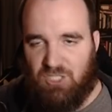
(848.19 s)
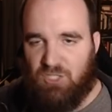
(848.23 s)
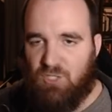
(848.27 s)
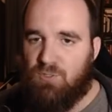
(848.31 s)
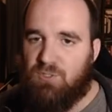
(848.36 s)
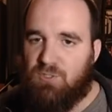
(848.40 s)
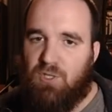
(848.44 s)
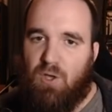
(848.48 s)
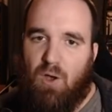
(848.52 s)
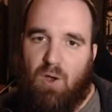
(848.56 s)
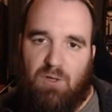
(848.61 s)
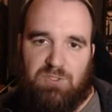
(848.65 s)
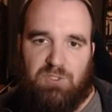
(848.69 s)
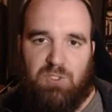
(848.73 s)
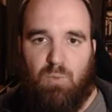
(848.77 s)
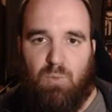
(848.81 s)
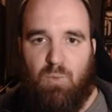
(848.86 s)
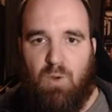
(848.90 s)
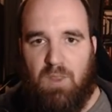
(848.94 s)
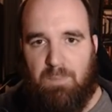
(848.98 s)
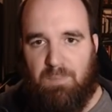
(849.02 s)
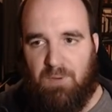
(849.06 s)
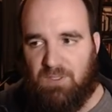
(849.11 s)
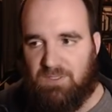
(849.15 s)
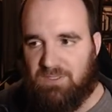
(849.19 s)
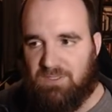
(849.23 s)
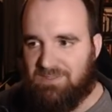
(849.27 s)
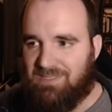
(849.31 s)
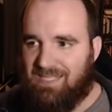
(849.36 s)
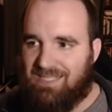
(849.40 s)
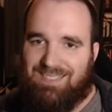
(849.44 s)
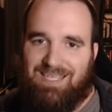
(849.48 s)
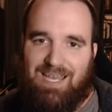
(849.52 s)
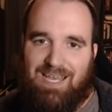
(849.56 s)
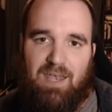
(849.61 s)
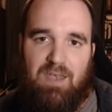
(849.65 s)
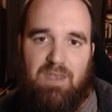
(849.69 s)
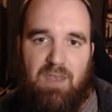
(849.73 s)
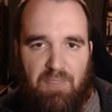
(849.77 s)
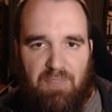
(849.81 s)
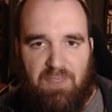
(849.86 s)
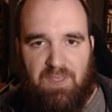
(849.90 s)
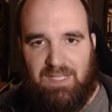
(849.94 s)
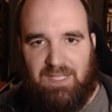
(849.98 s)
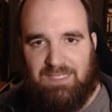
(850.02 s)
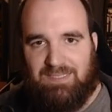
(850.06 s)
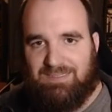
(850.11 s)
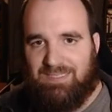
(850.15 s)
She was also one of the persons that said
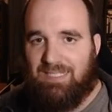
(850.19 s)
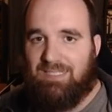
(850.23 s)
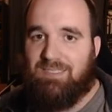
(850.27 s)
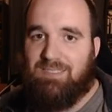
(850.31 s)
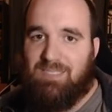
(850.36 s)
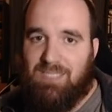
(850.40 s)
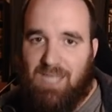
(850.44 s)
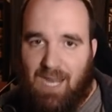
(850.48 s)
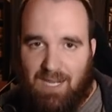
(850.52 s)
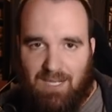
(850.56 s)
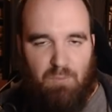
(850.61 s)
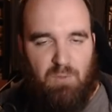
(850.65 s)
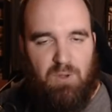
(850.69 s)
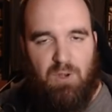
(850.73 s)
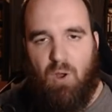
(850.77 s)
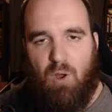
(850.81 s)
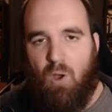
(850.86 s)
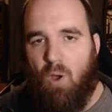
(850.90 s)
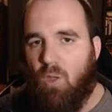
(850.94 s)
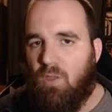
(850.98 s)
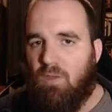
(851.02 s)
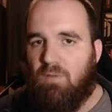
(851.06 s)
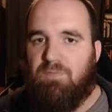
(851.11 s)
nothing and stayed silent when all